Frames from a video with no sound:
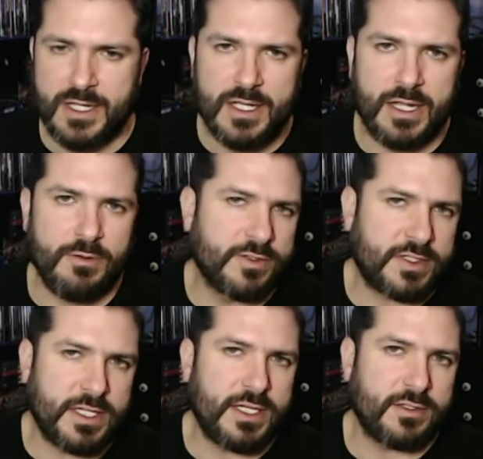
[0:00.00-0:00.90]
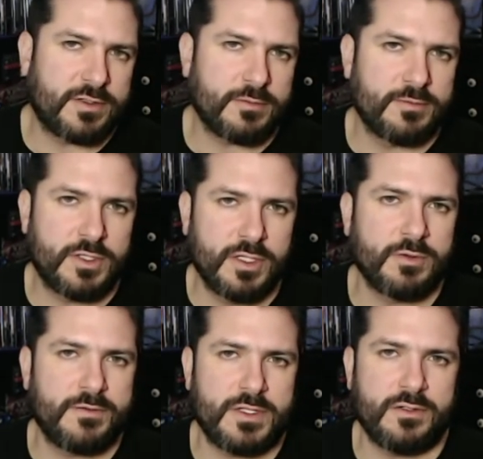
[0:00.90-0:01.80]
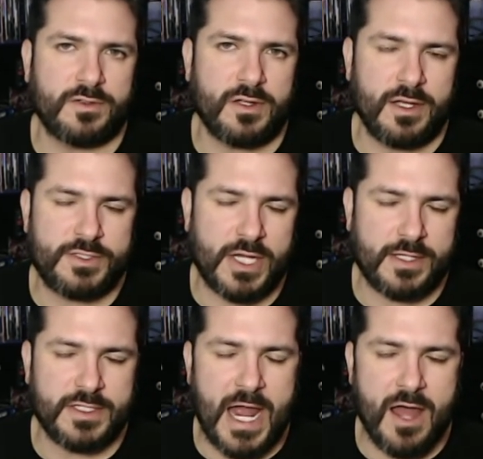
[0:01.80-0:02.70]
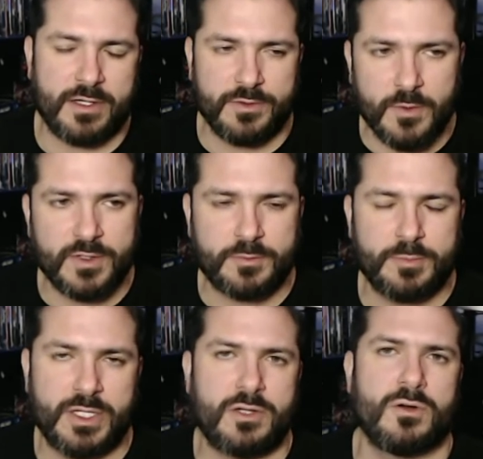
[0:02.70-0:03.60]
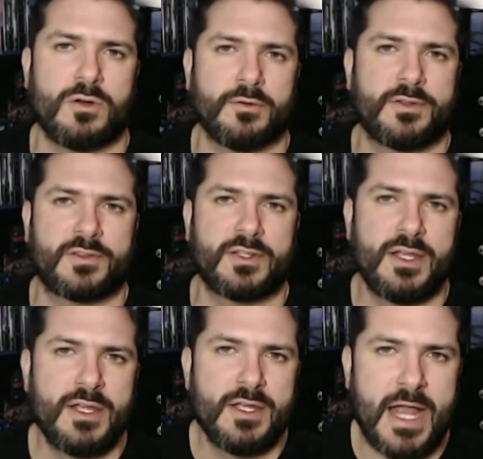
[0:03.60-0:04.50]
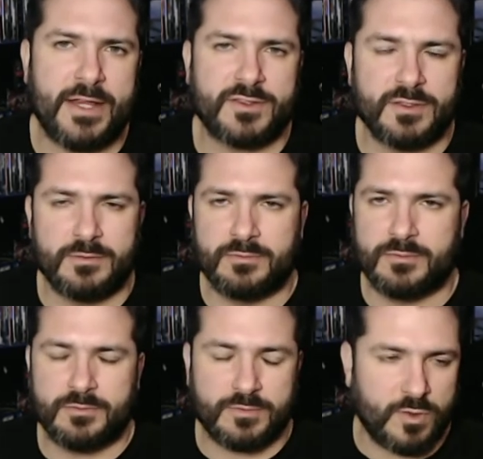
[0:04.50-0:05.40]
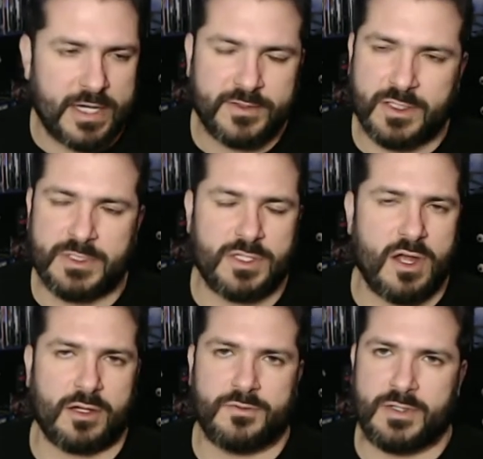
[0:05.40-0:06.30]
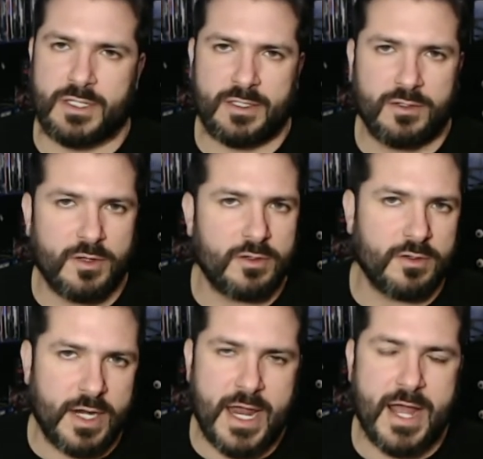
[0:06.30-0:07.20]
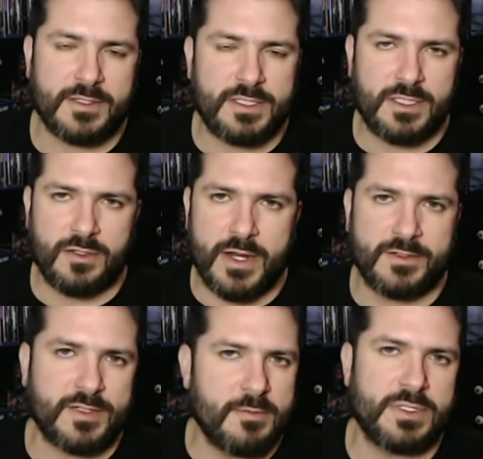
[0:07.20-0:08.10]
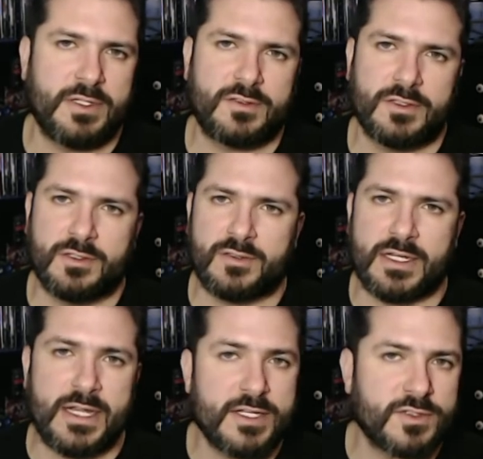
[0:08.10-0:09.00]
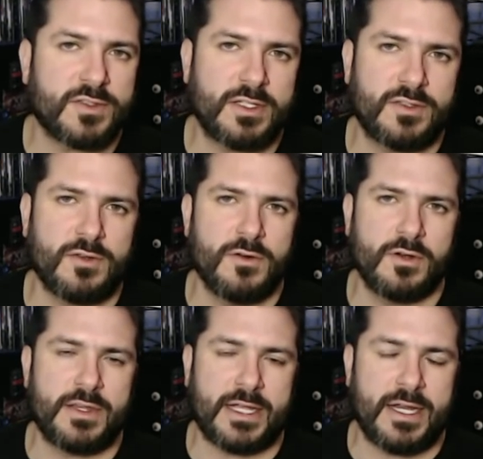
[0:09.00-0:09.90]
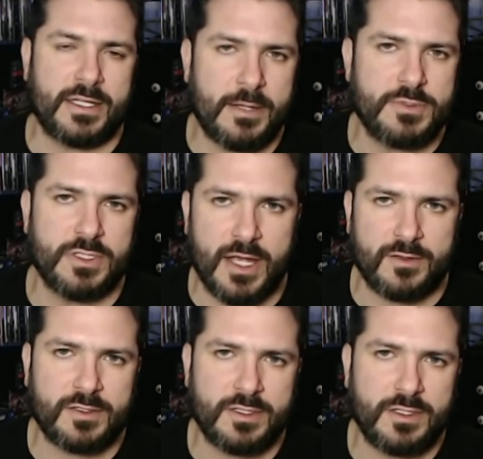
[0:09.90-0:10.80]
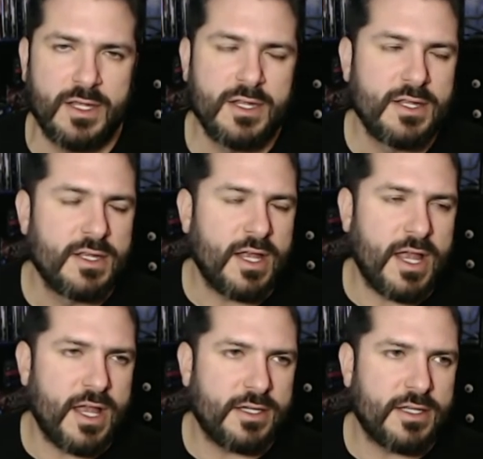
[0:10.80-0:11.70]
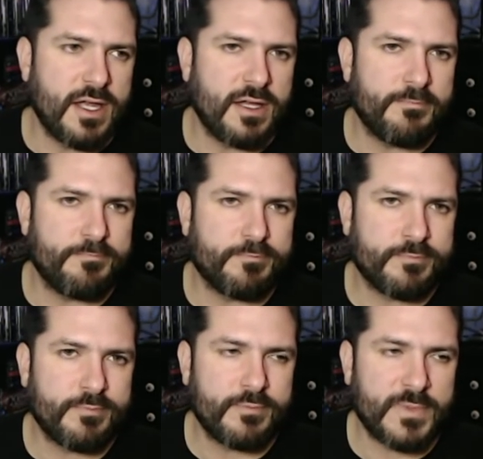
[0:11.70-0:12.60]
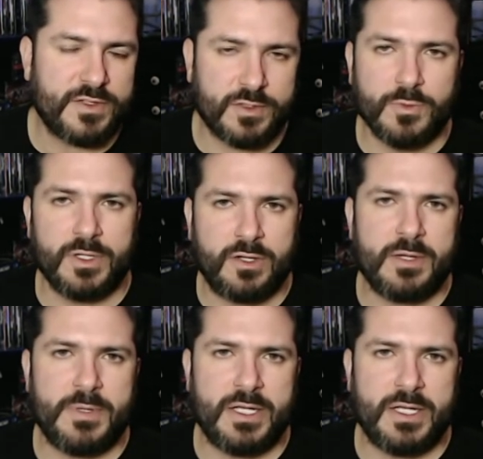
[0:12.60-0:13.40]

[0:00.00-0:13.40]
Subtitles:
it was getting some good reviews, so I checked it out, and it was pretty cool. Had some great cinematography, great acting, great set pieces, and an interesting story that kind of kept you guessing. And some really creepy